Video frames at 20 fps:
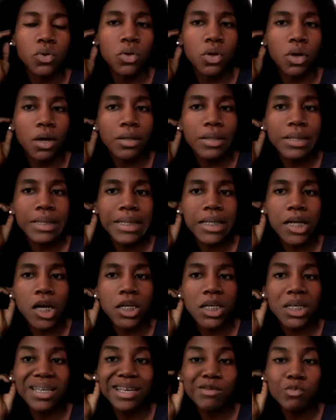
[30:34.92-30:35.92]
you
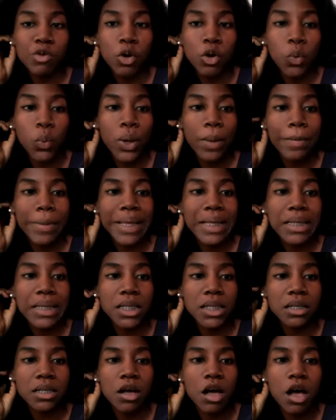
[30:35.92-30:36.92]
talking about
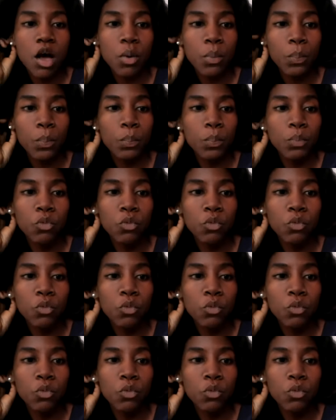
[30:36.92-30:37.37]
women's um,